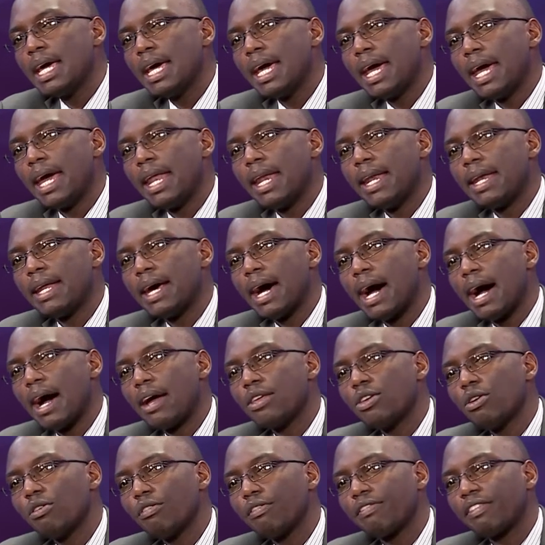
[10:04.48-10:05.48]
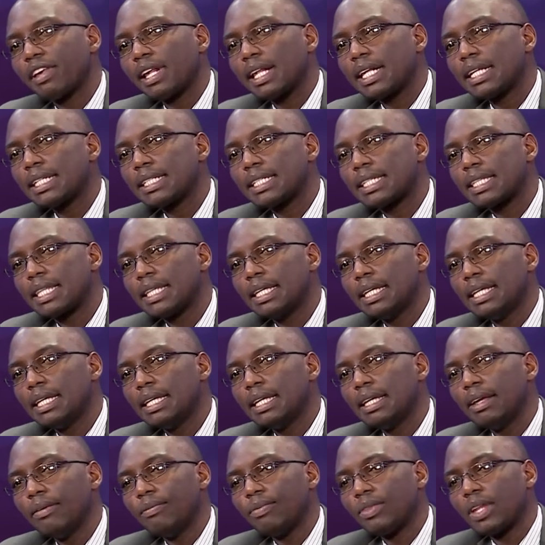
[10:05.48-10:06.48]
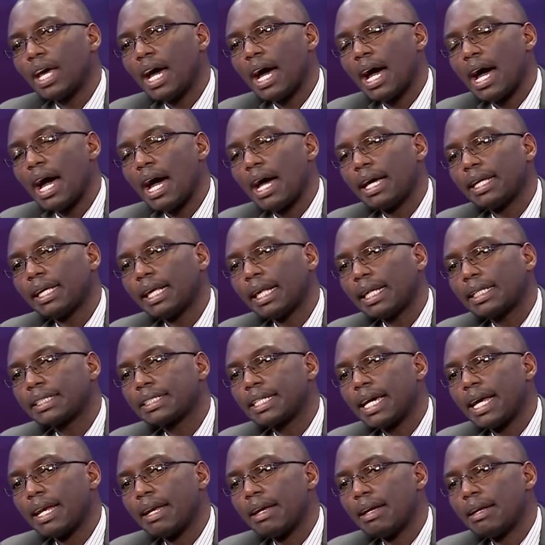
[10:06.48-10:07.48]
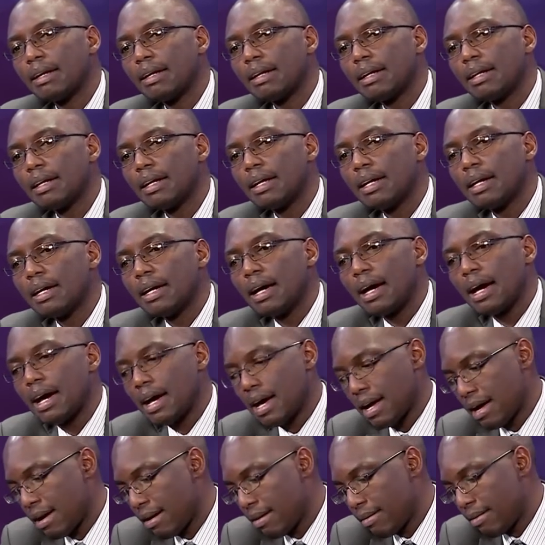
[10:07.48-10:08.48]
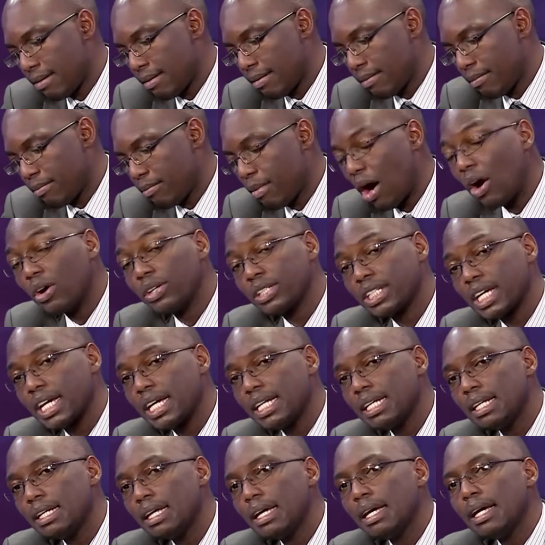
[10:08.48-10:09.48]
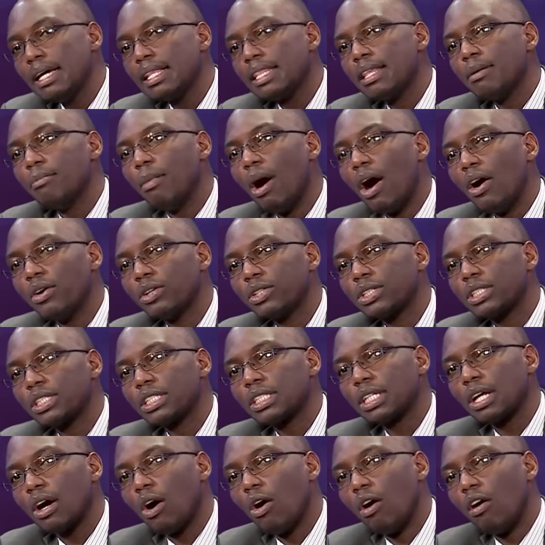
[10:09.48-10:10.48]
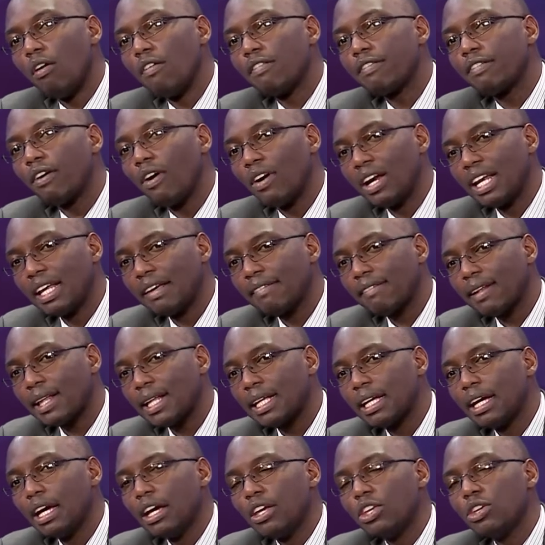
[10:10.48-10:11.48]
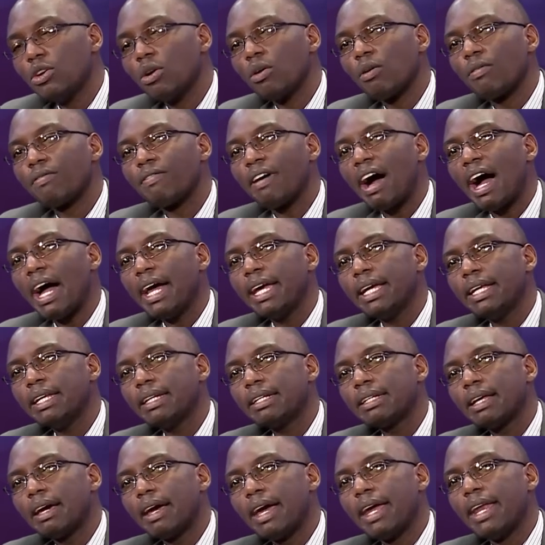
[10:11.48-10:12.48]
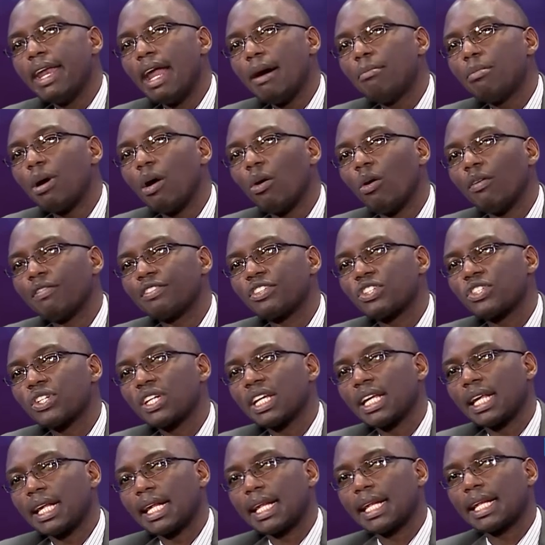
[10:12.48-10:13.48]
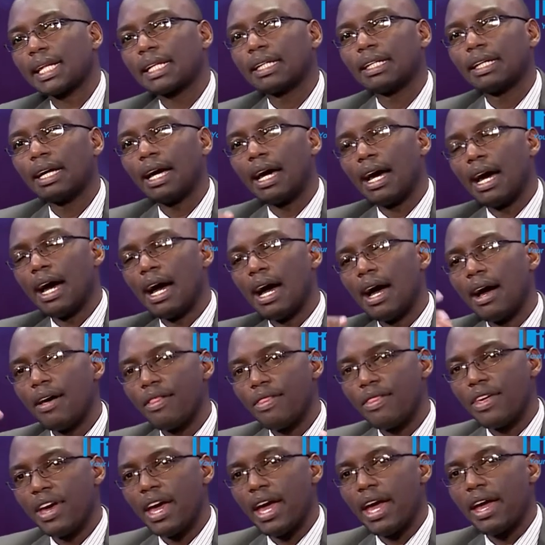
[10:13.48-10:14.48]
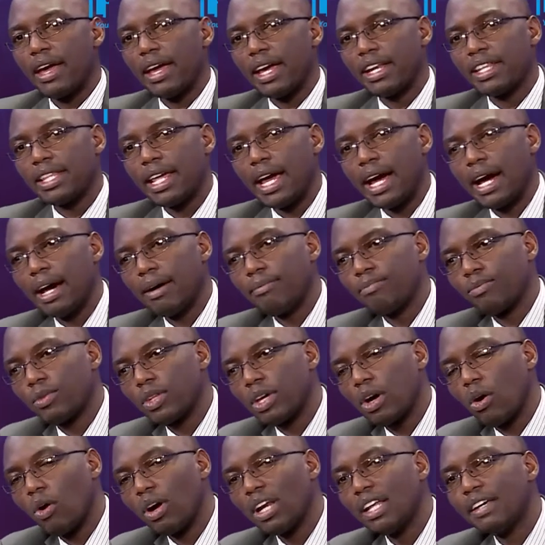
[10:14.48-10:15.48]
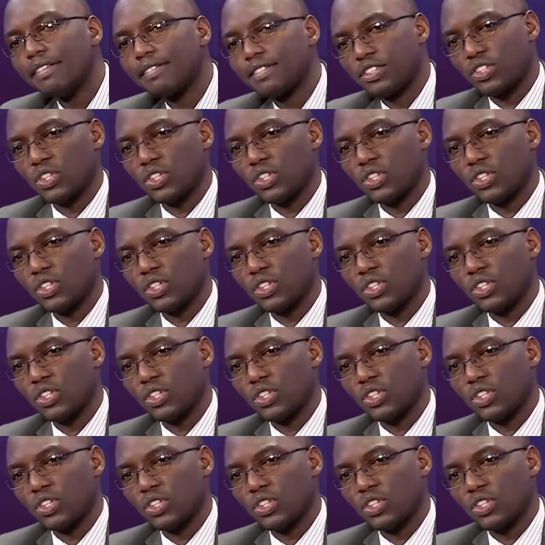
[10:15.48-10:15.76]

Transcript: and you visit the eastern mountain, the Mount of Olives, you'll find a number of trees there, and they are olive